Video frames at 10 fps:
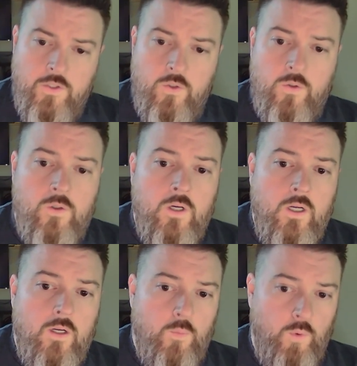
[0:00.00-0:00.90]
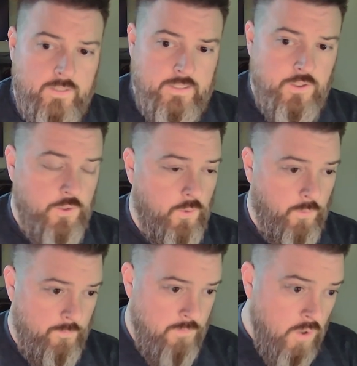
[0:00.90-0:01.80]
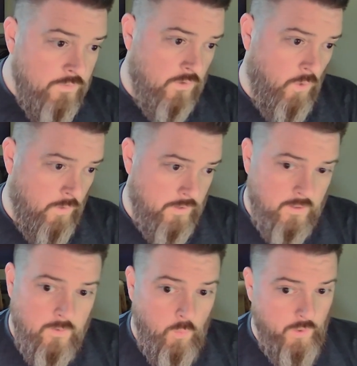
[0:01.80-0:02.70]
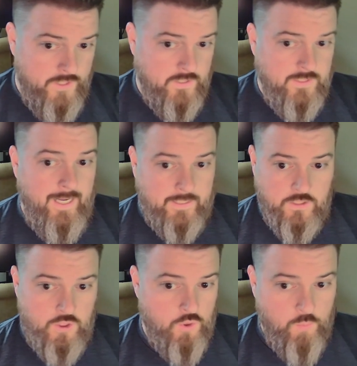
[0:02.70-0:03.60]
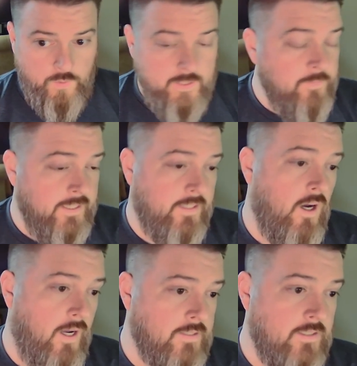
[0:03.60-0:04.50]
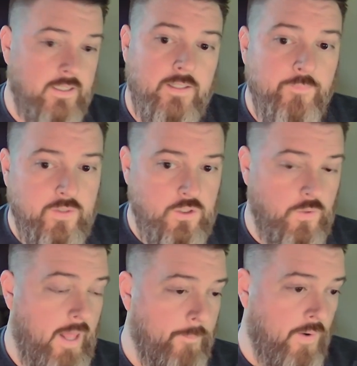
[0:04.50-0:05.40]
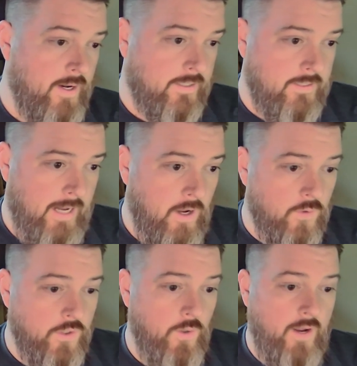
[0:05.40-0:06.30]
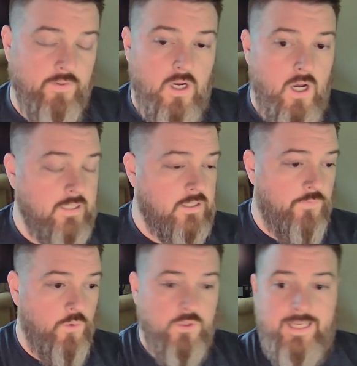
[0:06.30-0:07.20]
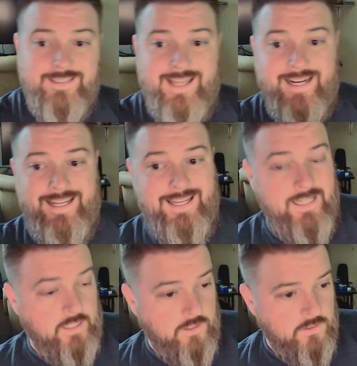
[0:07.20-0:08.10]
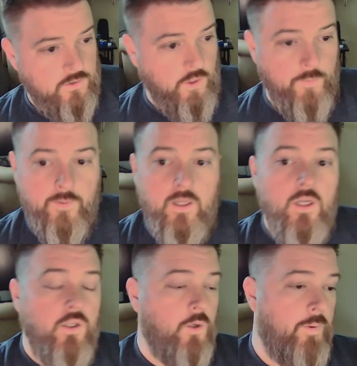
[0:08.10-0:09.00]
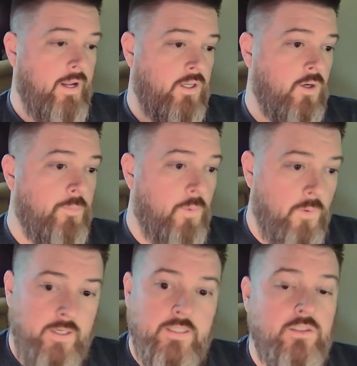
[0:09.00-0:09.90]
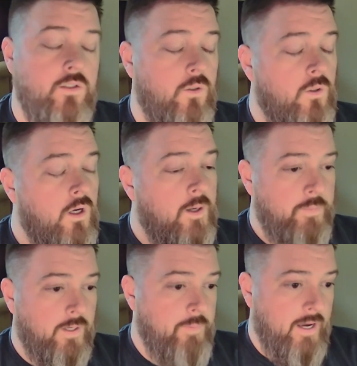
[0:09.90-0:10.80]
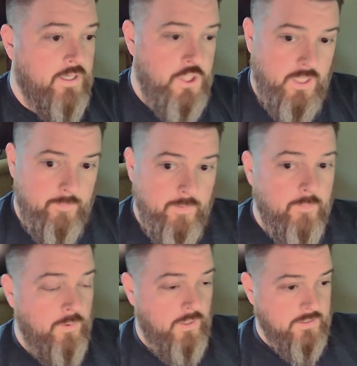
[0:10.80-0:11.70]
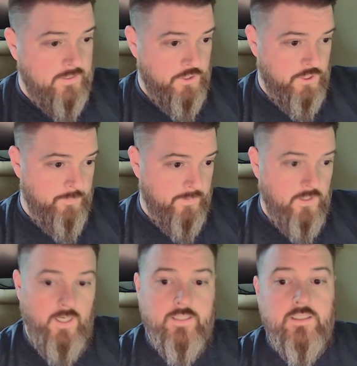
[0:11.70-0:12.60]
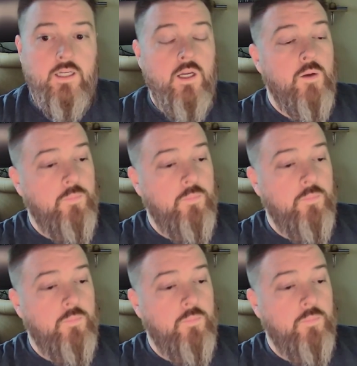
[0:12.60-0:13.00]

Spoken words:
You will need to do a removal order, which is extremely costly. So that product, now you have a cost of, you sent that in, so you're paying your employees to pick, pack, ship, plus the shipping cost,